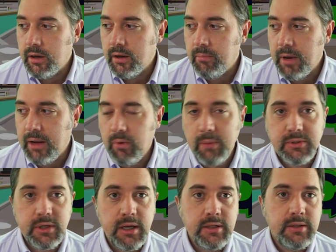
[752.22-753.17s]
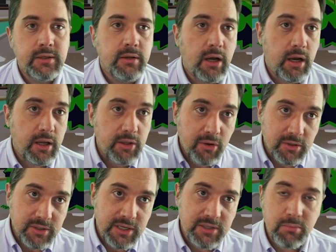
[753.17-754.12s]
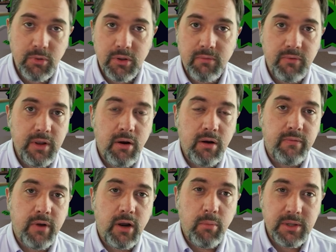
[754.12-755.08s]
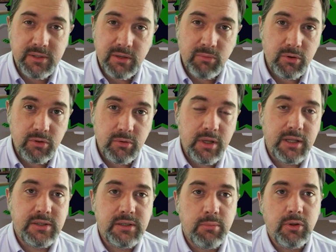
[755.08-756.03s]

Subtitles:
my website. You can see some other VR environments that we're doing in similar